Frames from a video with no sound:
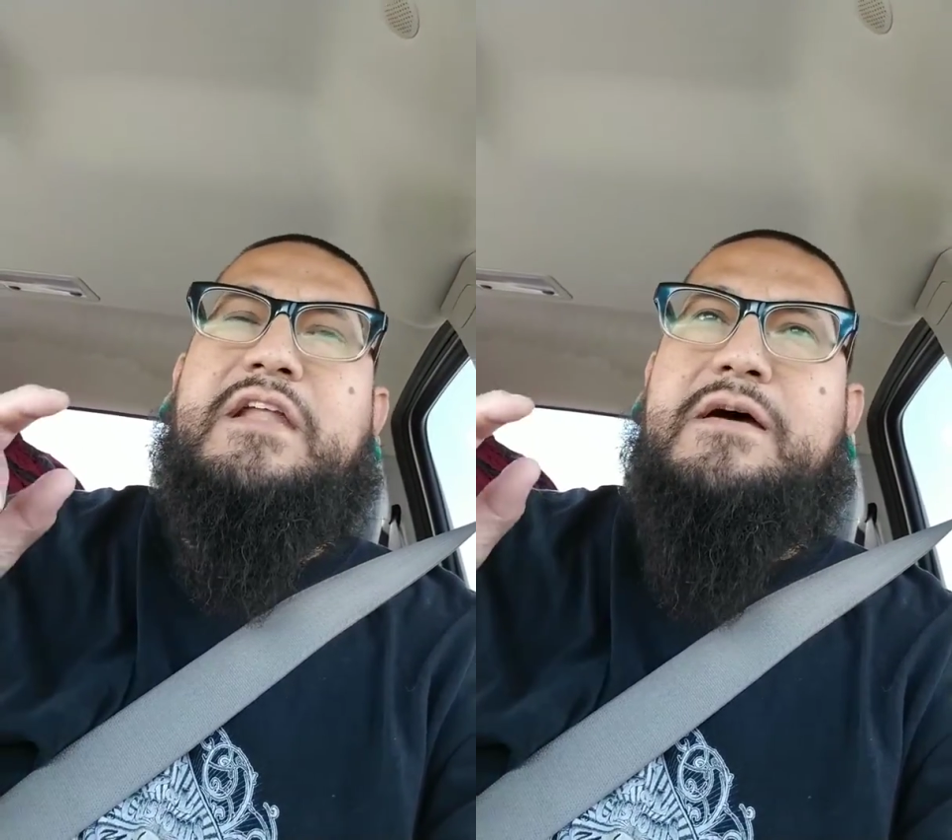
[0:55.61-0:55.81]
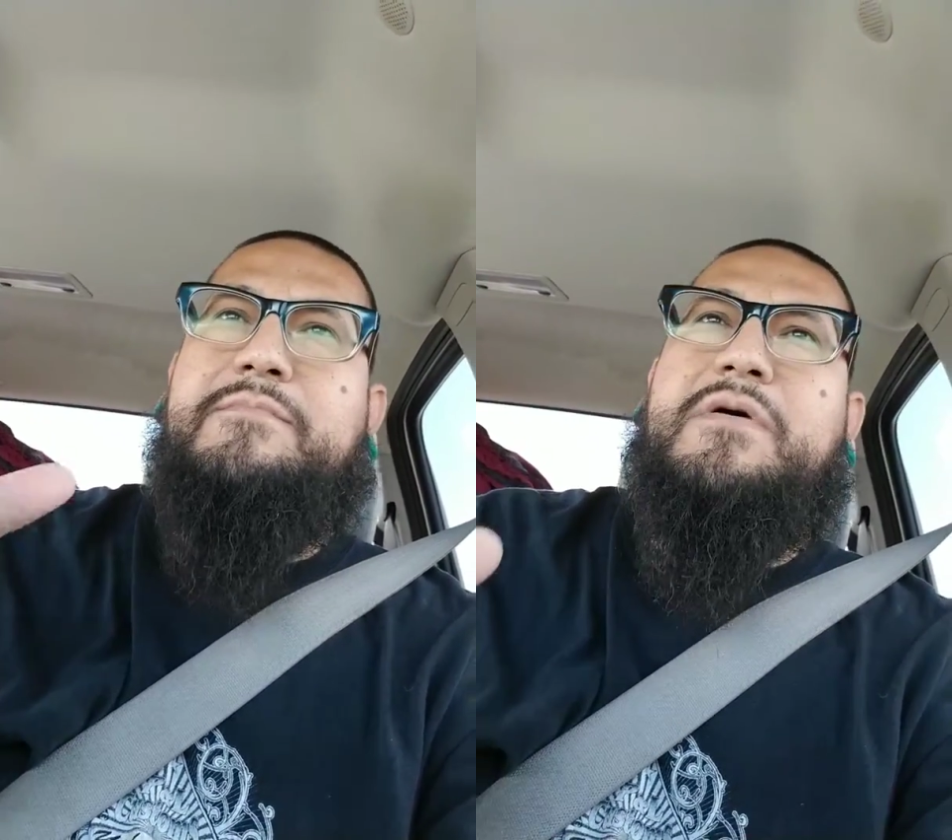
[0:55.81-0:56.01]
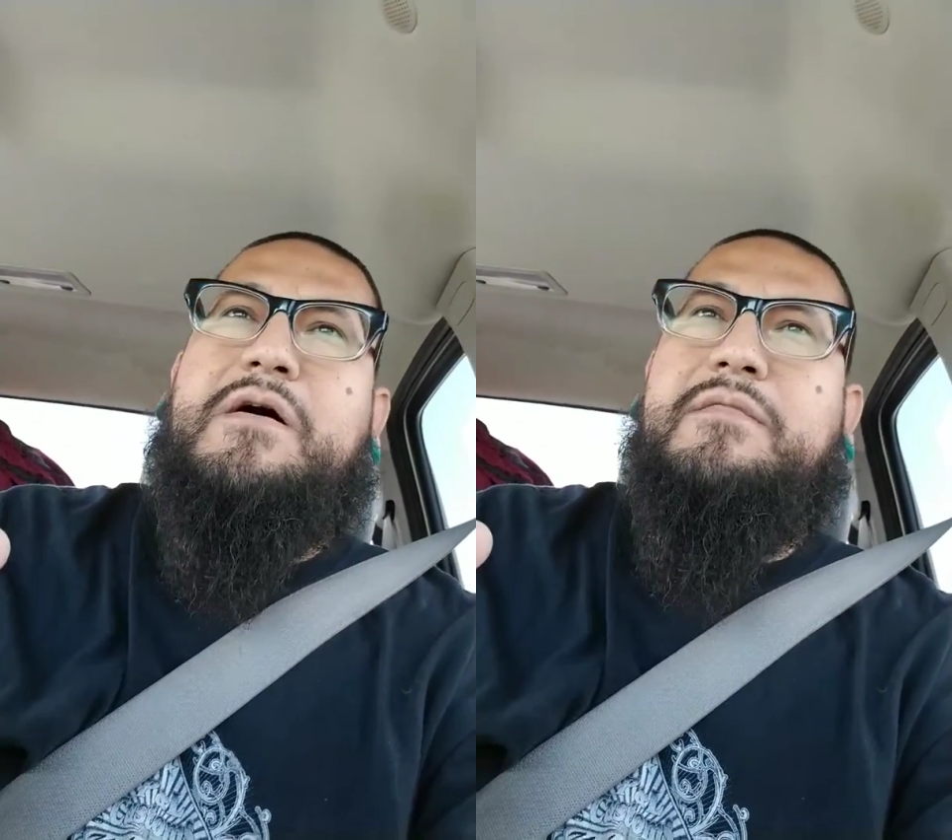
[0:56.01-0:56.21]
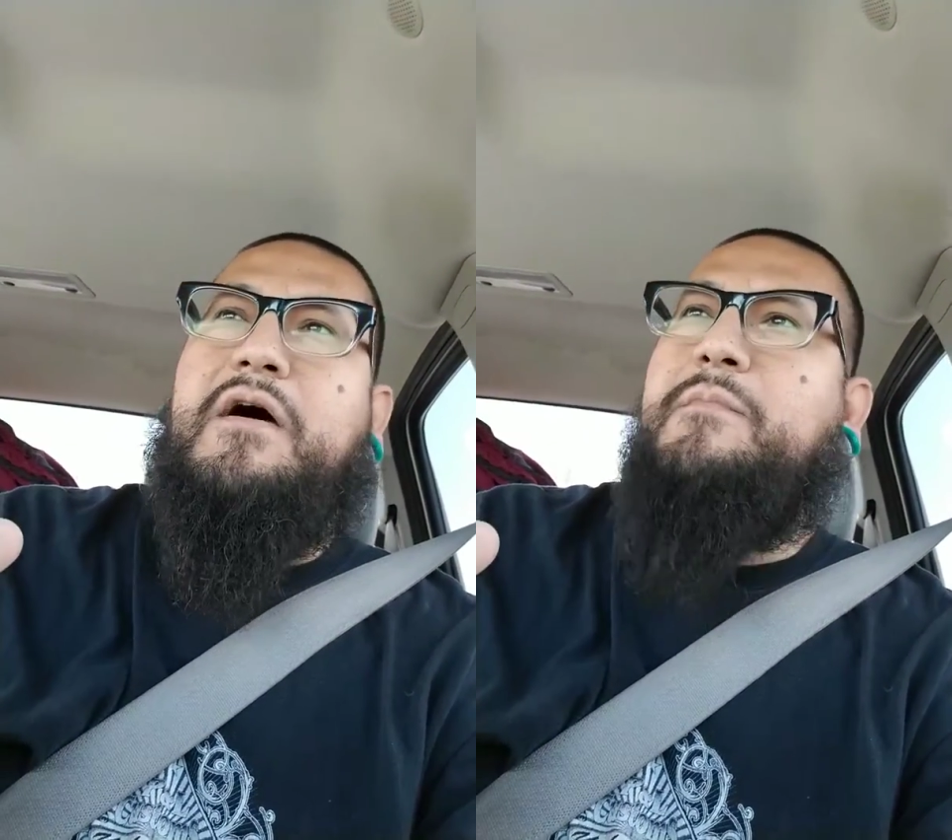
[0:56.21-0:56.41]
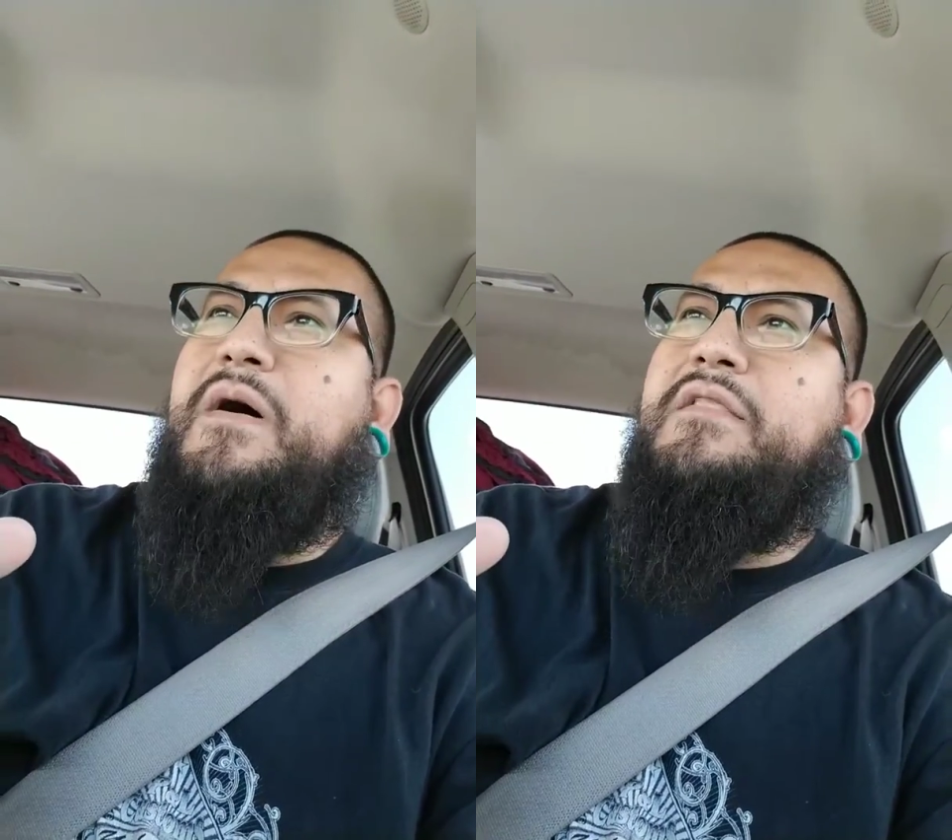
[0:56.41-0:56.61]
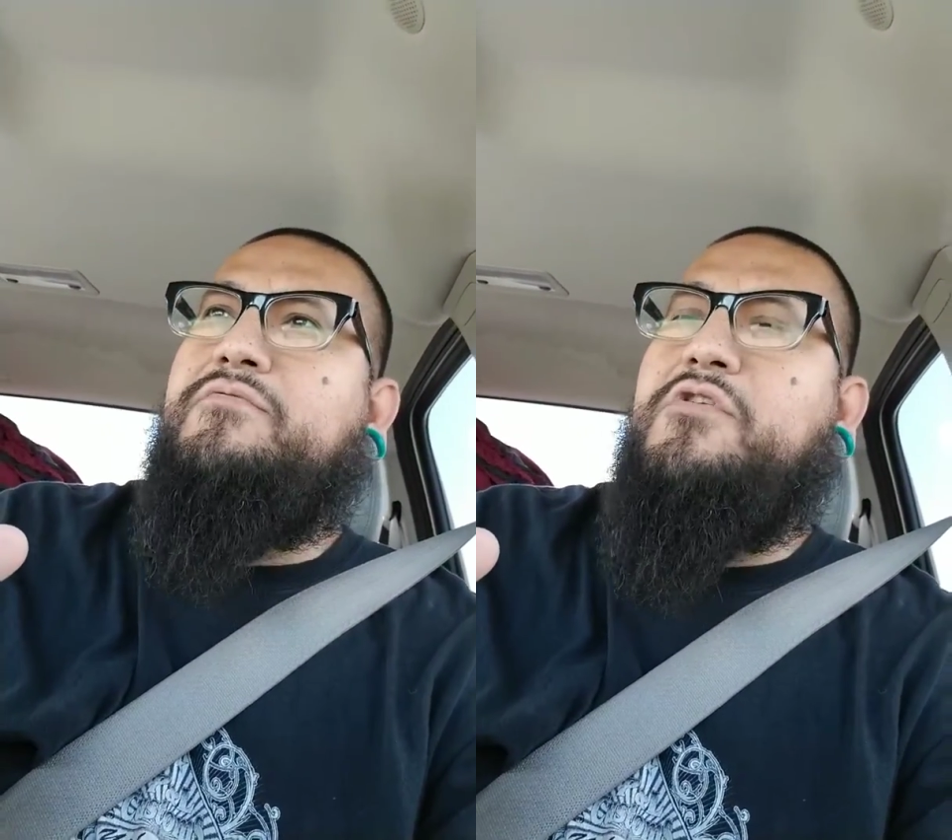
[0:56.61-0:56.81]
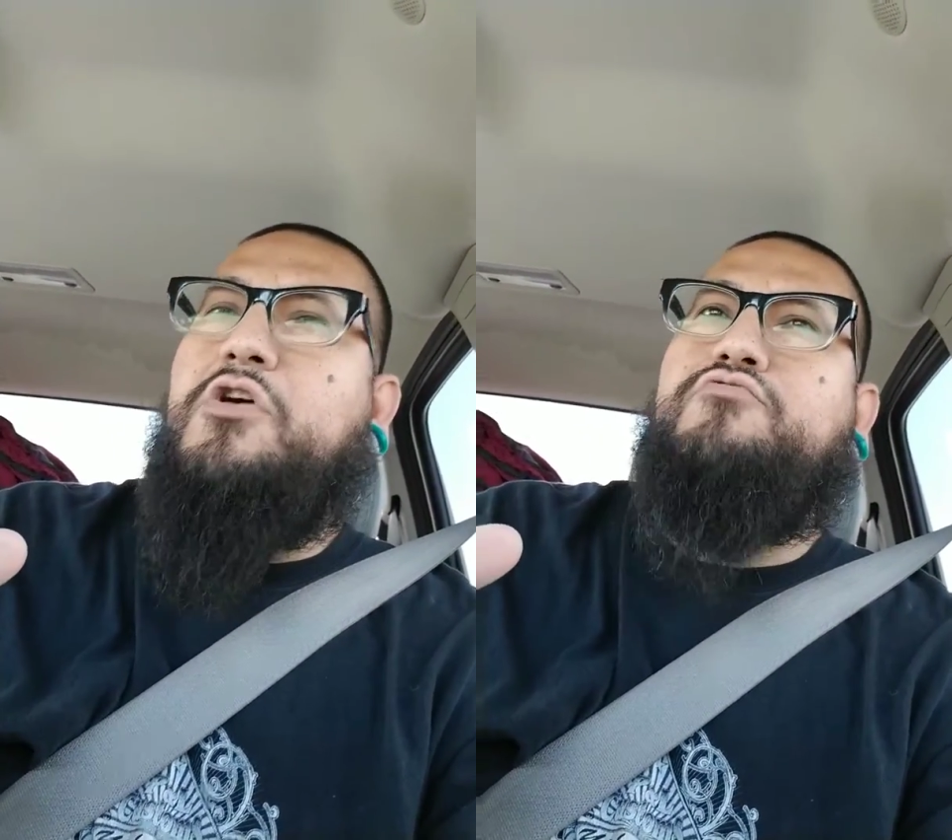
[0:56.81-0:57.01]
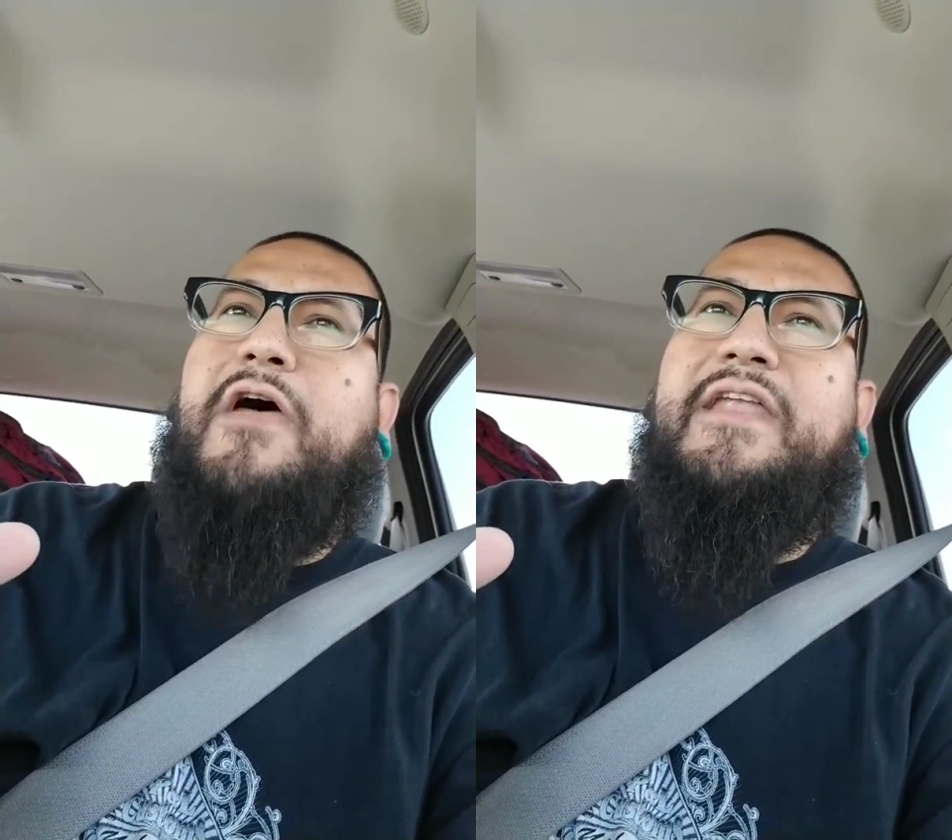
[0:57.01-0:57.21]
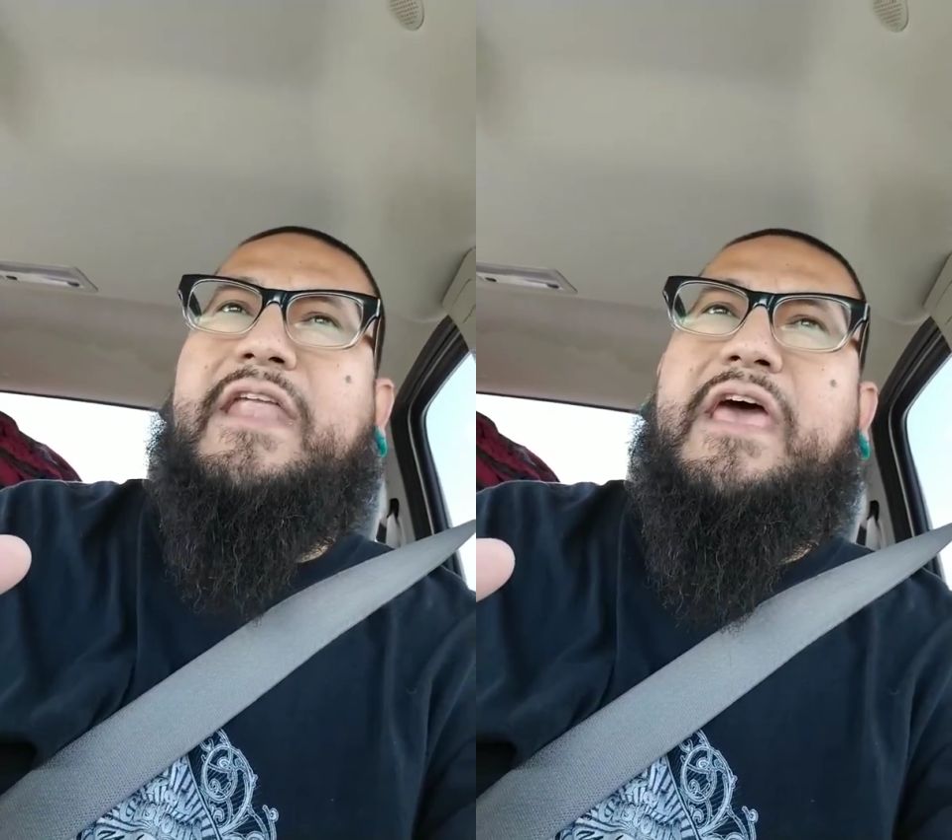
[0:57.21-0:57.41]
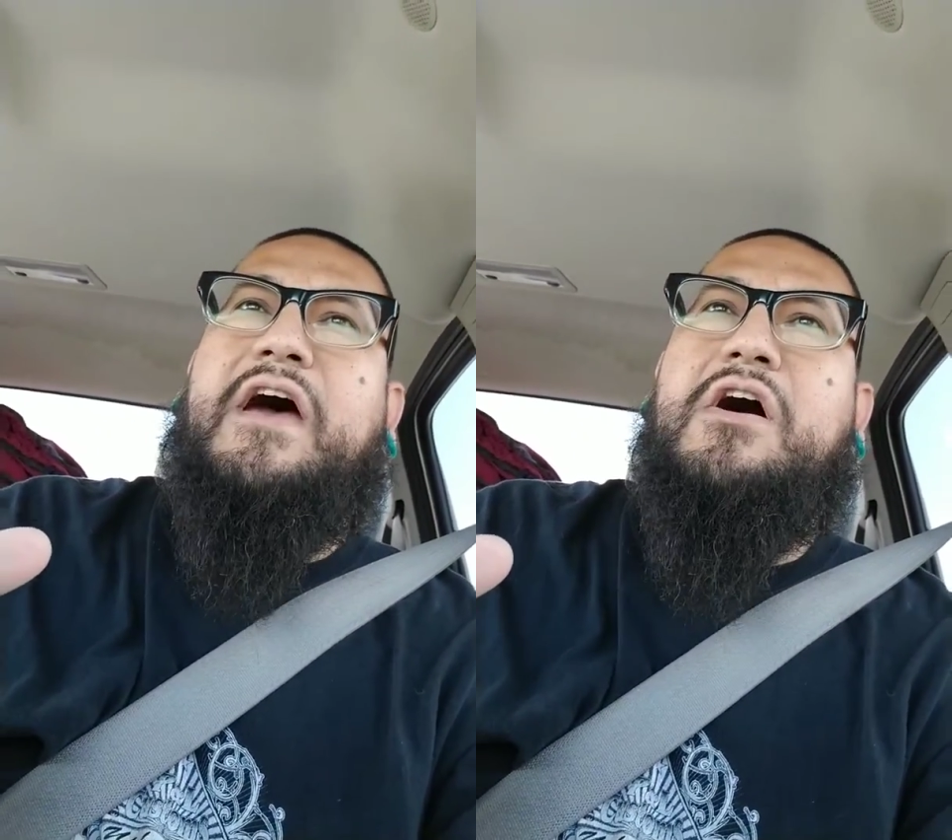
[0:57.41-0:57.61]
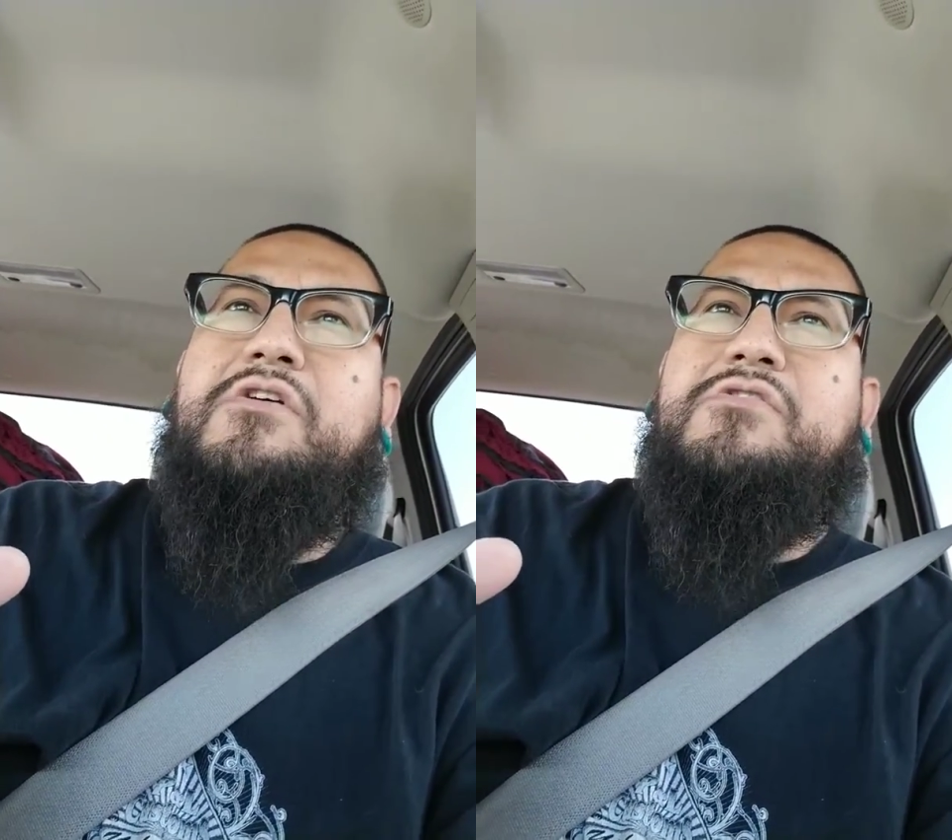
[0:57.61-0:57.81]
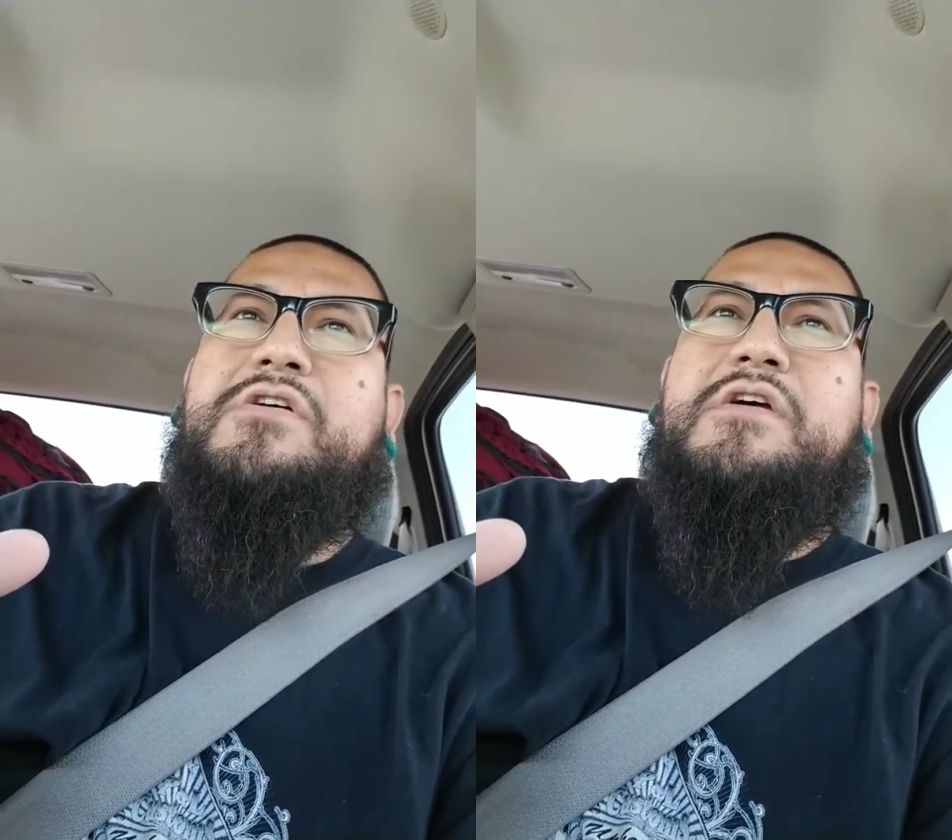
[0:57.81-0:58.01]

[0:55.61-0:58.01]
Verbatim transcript: I'm on, I'm on the road right now,